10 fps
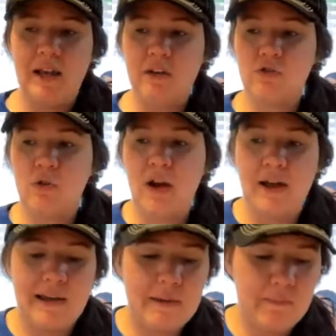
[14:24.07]
let it
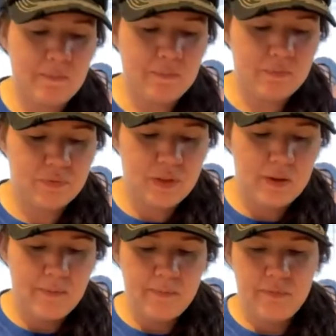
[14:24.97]
dry.
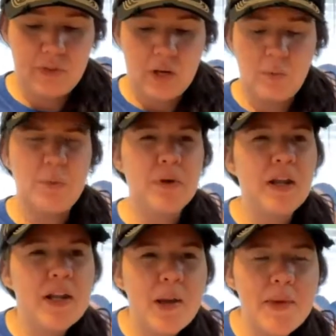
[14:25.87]
And we'll
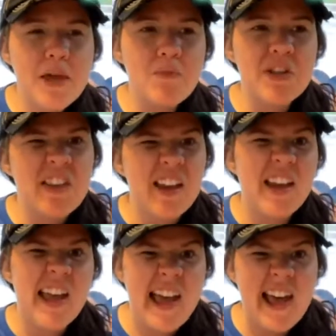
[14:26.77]
probably come in with
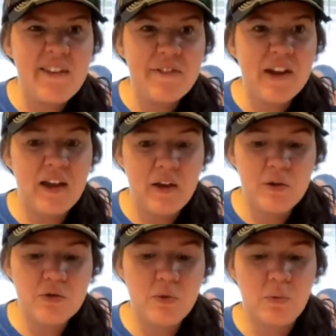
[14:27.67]
like a half a
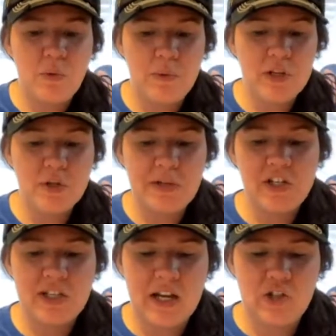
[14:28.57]
coat when we do
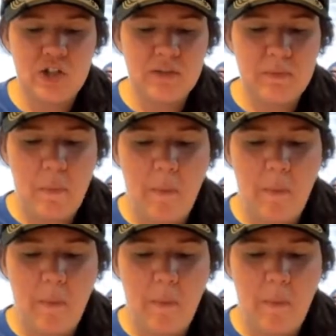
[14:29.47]
each section.